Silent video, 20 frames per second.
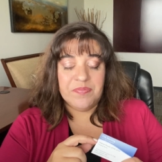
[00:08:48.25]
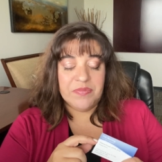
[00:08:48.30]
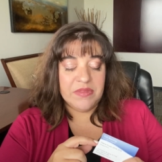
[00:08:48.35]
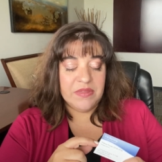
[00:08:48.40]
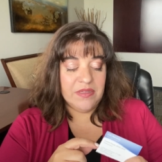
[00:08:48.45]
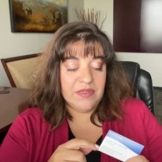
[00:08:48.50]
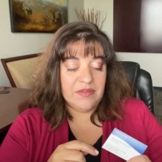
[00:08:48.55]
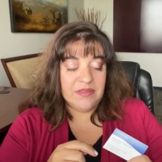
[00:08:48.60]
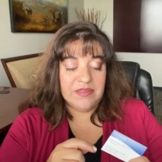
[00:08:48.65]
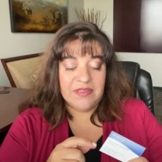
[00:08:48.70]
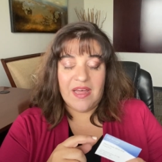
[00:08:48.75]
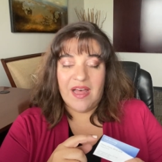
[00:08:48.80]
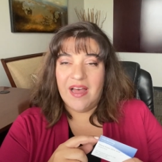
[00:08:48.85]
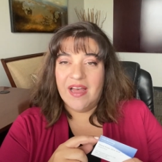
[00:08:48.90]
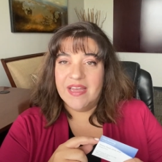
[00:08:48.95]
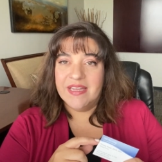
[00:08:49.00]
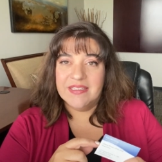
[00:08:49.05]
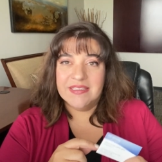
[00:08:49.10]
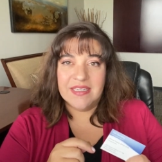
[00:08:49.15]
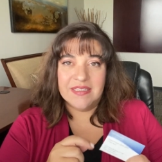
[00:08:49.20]
little
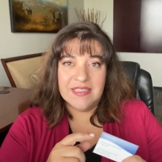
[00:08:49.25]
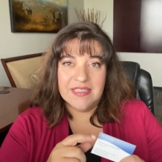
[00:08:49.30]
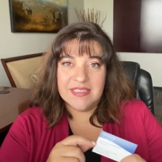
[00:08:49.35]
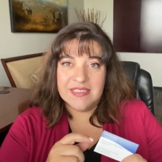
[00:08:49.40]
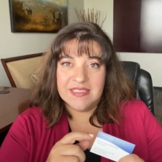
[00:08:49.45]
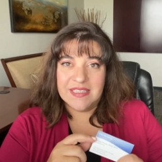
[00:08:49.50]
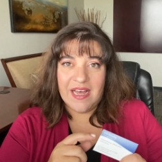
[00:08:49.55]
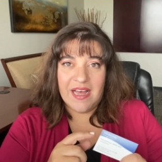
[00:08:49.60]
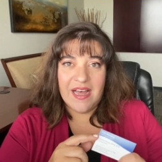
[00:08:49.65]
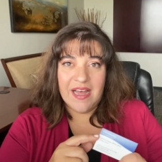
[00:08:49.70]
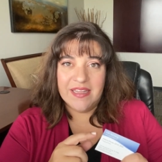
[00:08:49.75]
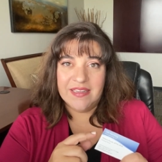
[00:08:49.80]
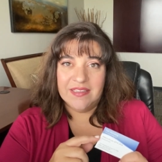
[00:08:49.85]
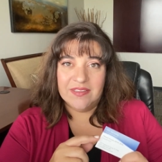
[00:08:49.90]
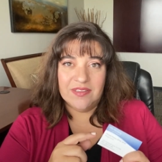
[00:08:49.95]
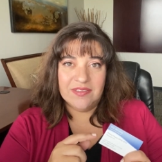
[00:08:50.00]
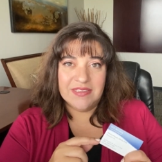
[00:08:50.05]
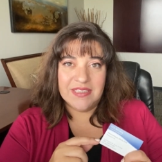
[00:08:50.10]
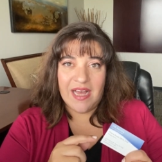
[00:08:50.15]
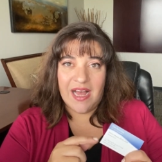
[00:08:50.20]
lines on the side, the
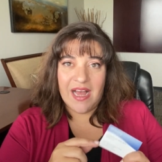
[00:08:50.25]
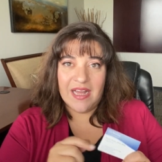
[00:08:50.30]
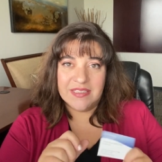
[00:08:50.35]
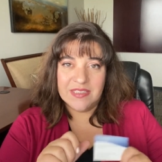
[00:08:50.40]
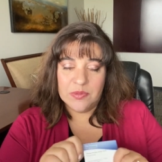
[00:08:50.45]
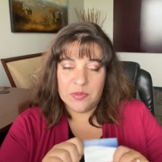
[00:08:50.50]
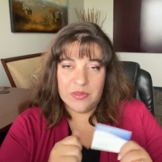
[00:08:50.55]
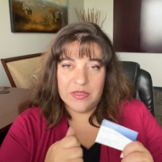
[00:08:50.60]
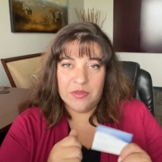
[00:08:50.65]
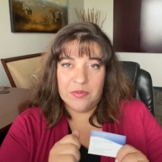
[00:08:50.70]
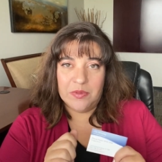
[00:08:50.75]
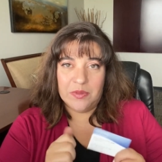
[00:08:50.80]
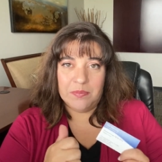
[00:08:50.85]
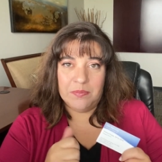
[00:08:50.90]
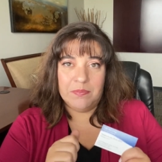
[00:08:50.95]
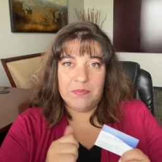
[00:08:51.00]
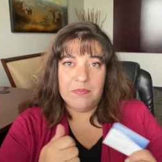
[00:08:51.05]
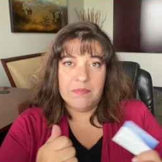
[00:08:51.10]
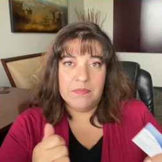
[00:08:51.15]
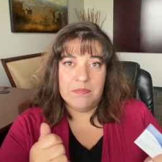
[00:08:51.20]
little dots where you were
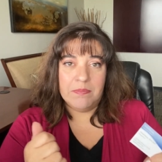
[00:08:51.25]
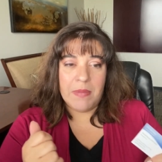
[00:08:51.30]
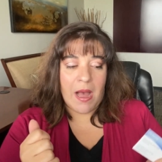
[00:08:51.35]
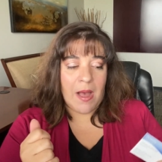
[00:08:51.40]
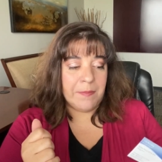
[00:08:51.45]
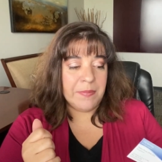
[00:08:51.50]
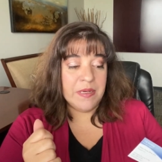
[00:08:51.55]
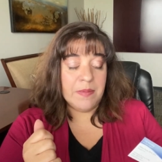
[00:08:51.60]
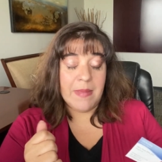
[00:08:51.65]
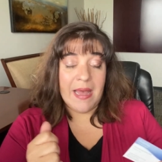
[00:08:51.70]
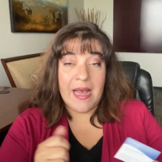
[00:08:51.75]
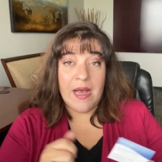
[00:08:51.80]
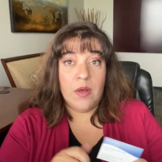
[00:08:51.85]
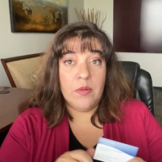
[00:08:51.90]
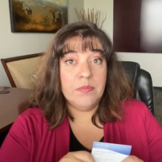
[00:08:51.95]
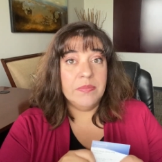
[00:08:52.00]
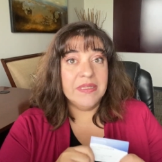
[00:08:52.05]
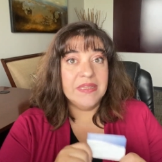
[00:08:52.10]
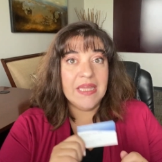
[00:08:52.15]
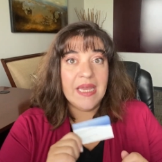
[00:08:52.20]
popping them
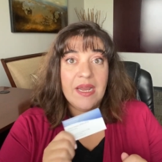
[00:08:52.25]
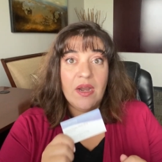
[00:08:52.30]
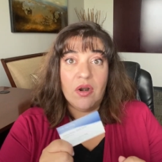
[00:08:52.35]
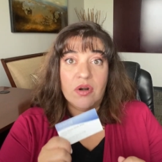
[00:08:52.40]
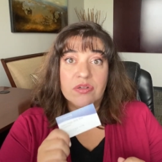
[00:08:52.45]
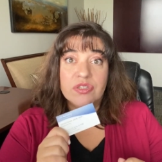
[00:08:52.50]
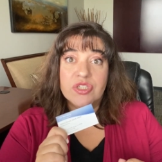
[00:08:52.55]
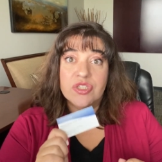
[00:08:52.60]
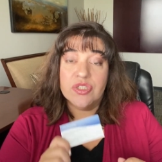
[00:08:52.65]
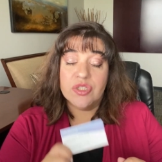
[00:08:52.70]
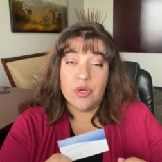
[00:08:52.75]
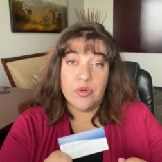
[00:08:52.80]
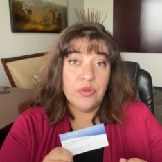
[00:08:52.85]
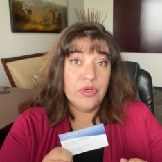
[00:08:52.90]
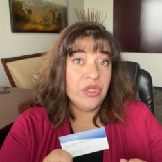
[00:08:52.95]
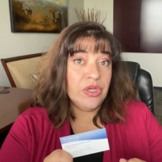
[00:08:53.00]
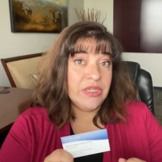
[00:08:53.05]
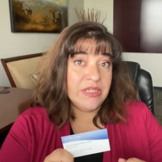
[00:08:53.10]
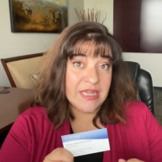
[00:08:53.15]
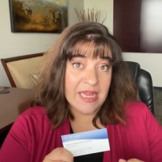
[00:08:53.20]
out, but they are so
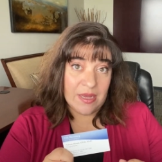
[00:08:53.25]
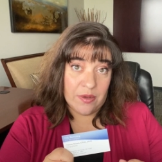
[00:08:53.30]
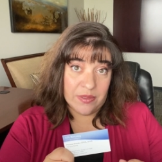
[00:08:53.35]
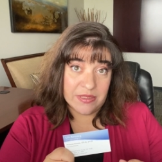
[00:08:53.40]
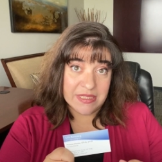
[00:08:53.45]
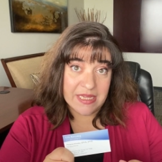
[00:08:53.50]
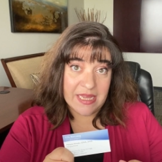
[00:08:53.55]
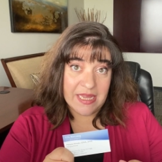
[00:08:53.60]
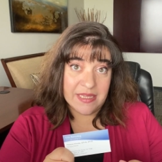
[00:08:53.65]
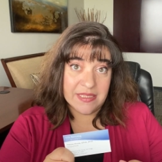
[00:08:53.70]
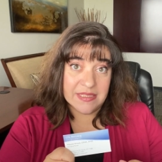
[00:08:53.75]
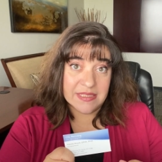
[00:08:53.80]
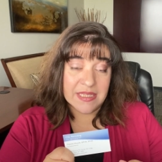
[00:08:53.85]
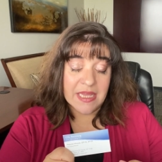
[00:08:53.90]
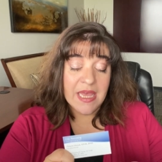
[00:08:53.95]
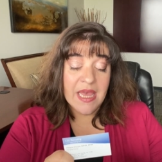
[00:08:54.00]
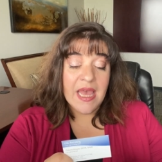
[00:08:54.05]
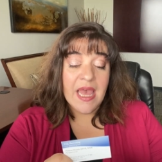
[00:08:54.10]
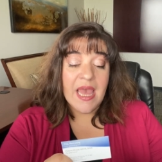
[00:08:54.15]
good nowadays.